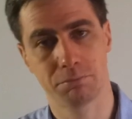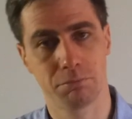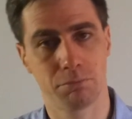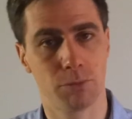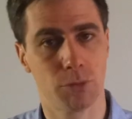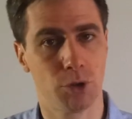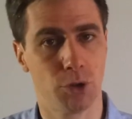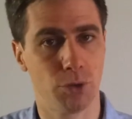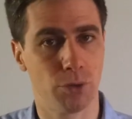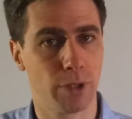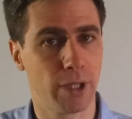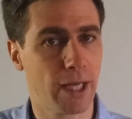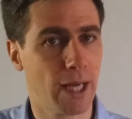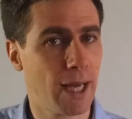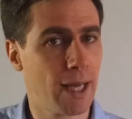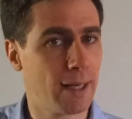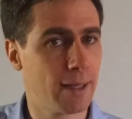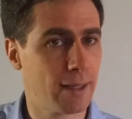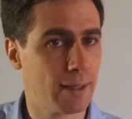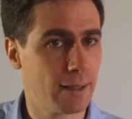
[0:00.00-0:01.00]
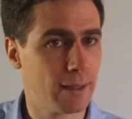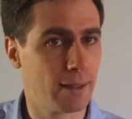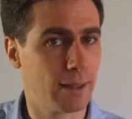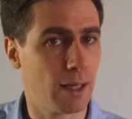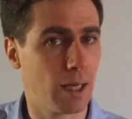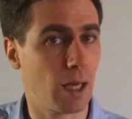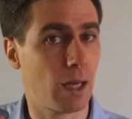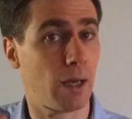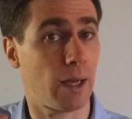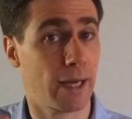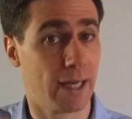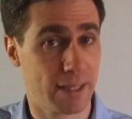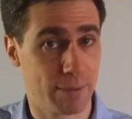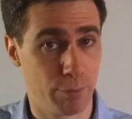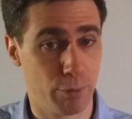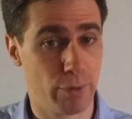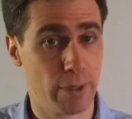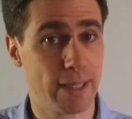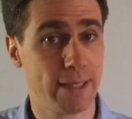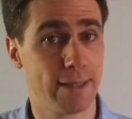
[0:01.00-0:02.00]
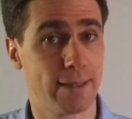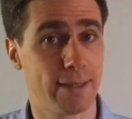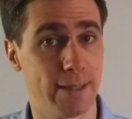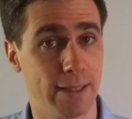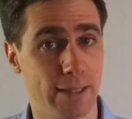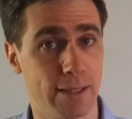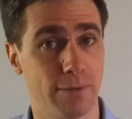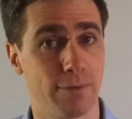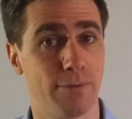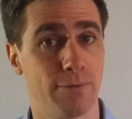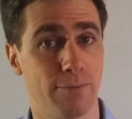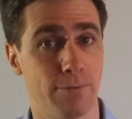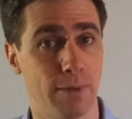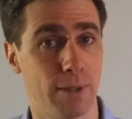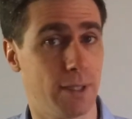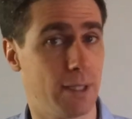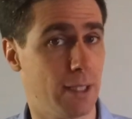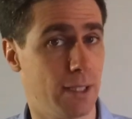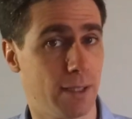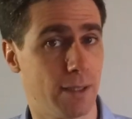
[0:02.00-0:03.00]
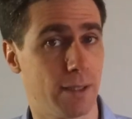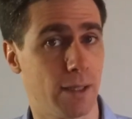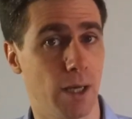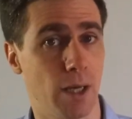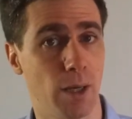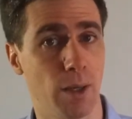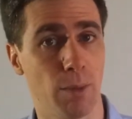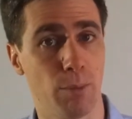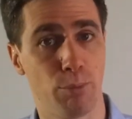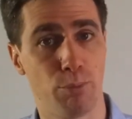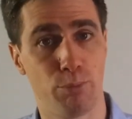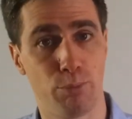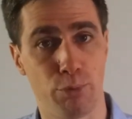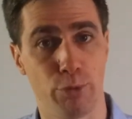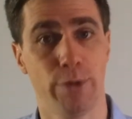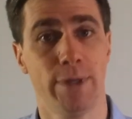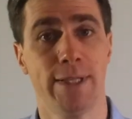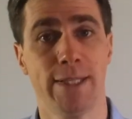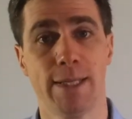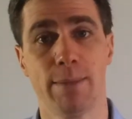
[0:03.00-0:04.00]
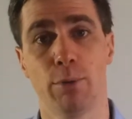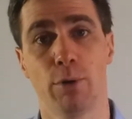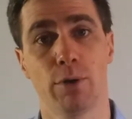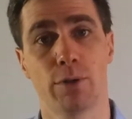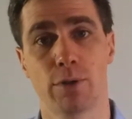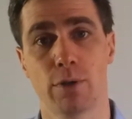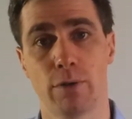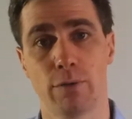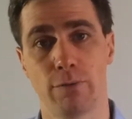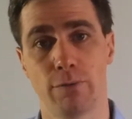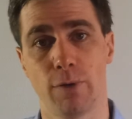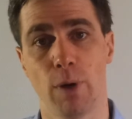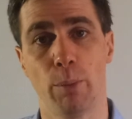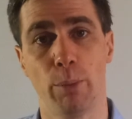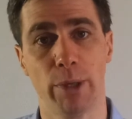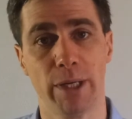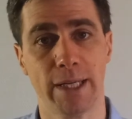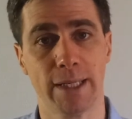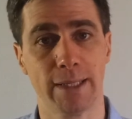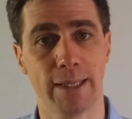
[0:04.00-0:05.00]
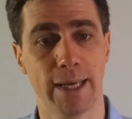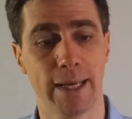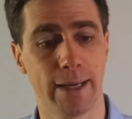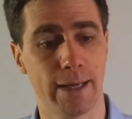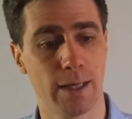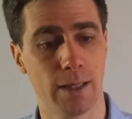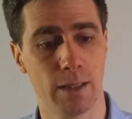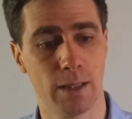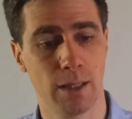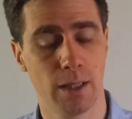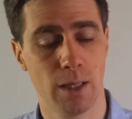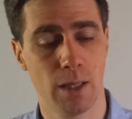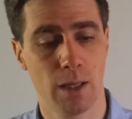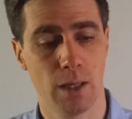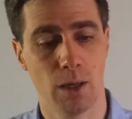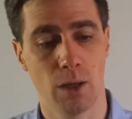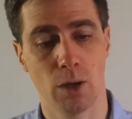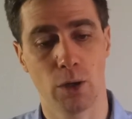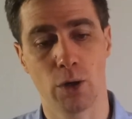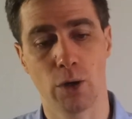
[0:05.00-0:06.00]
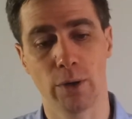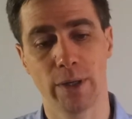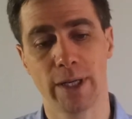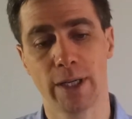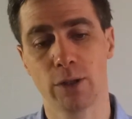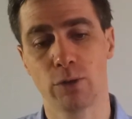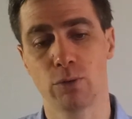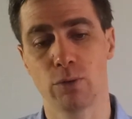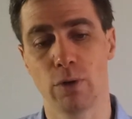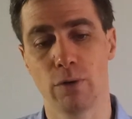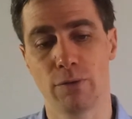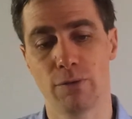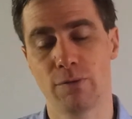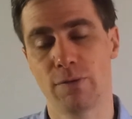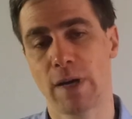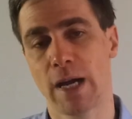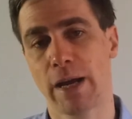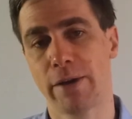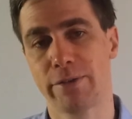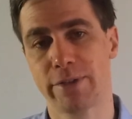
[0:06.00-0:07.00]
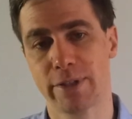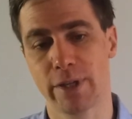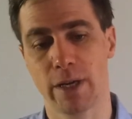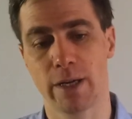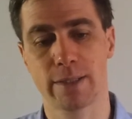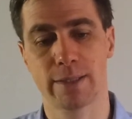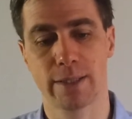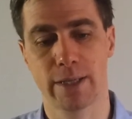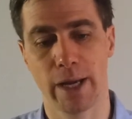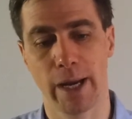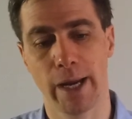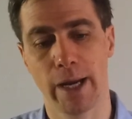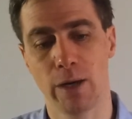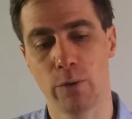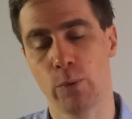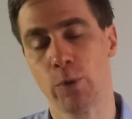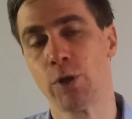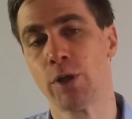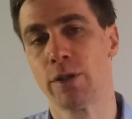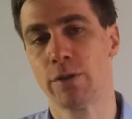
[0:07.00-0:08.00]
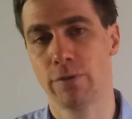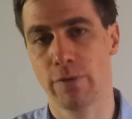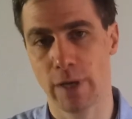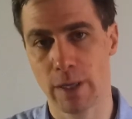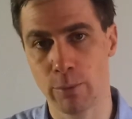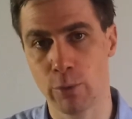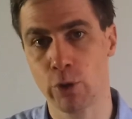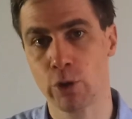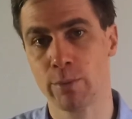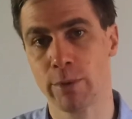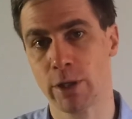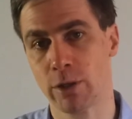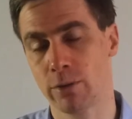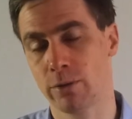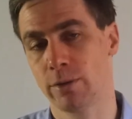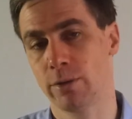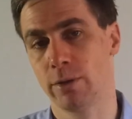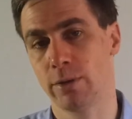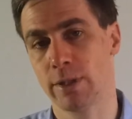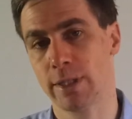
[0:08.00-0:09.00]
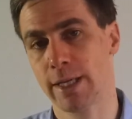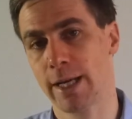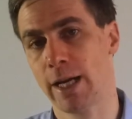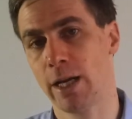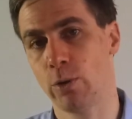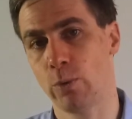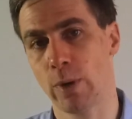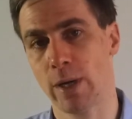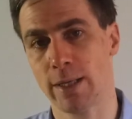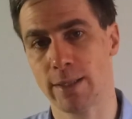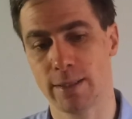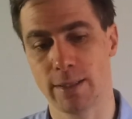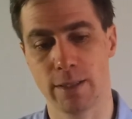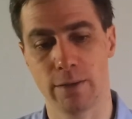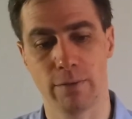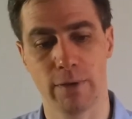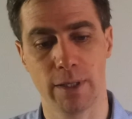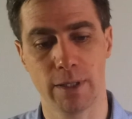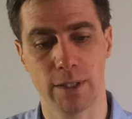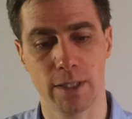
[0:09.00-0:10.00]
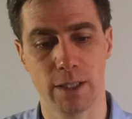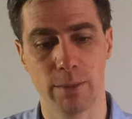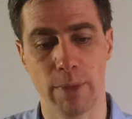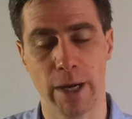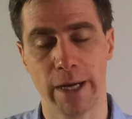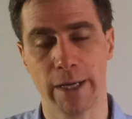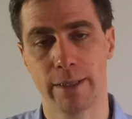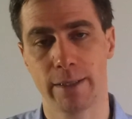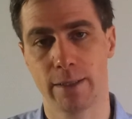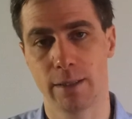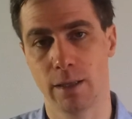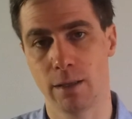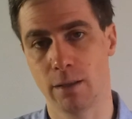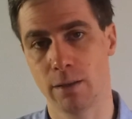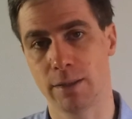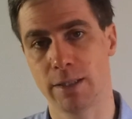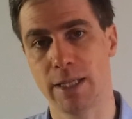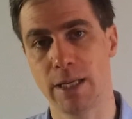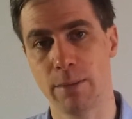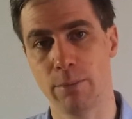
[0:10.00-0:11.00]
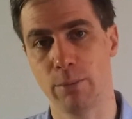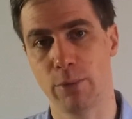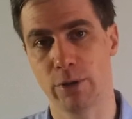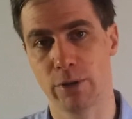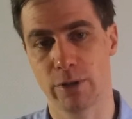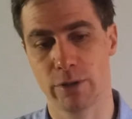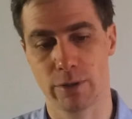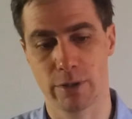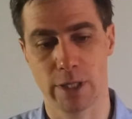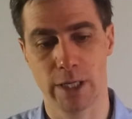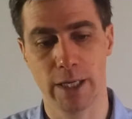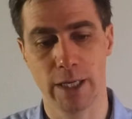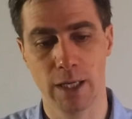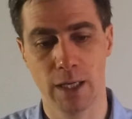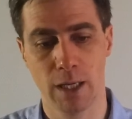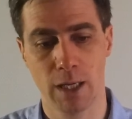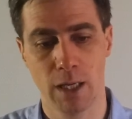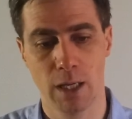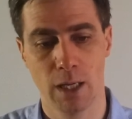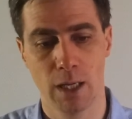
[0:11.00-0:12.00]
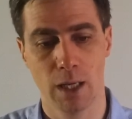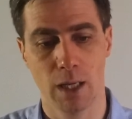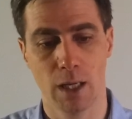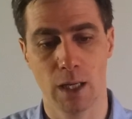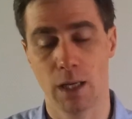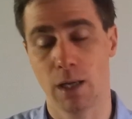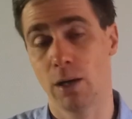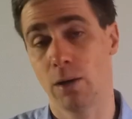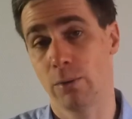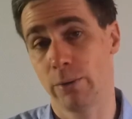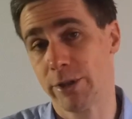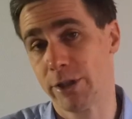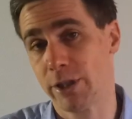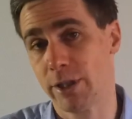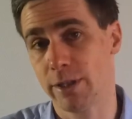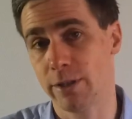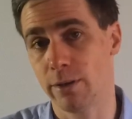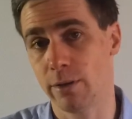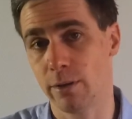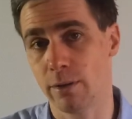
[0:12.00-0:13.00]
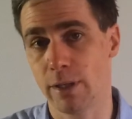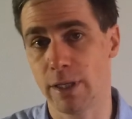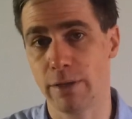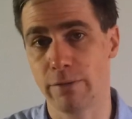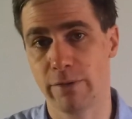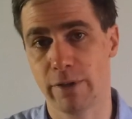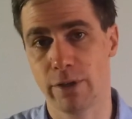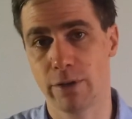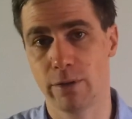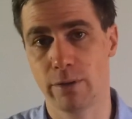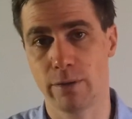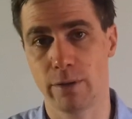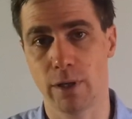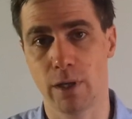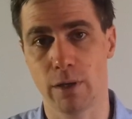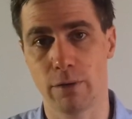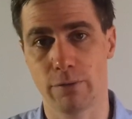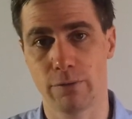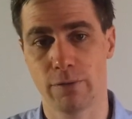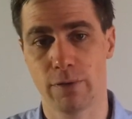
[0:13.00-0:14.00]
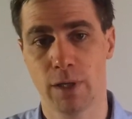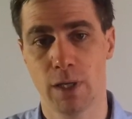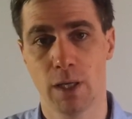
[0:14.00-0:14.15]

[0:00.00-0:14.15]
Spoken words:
You can express these principles of opening data according to a 5-star scale, which is famous because this scale was invented by Tim Berners-Lee, which is the inventor of